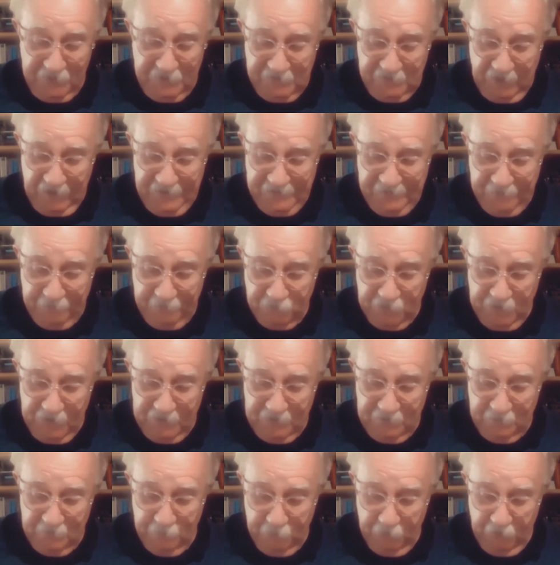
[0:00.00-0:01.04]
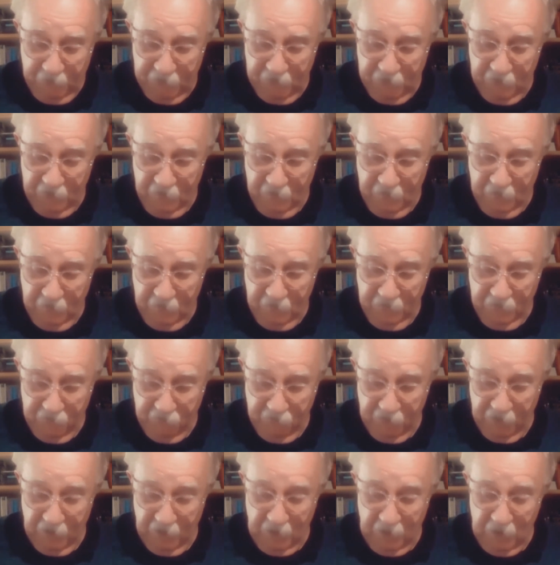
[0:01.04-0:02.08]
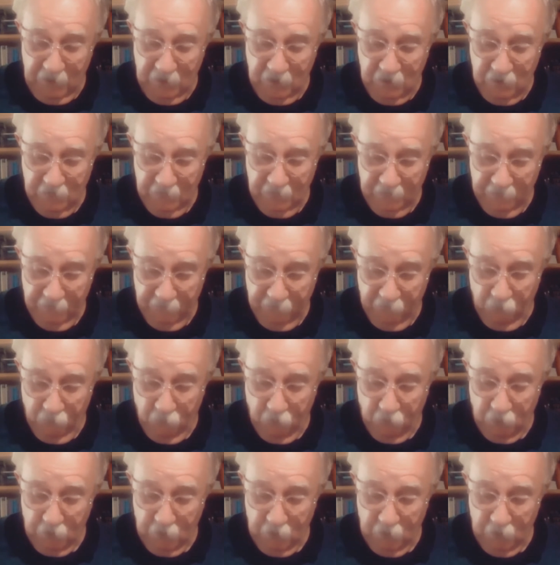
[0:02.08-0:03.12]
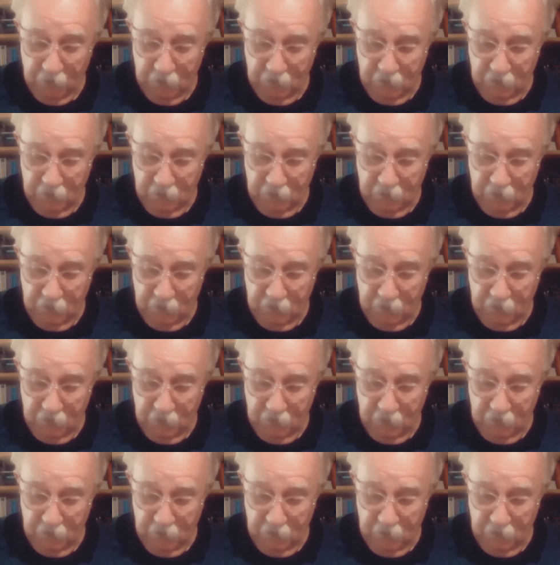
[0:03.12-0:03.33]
slice of bread and butter. 3, 4.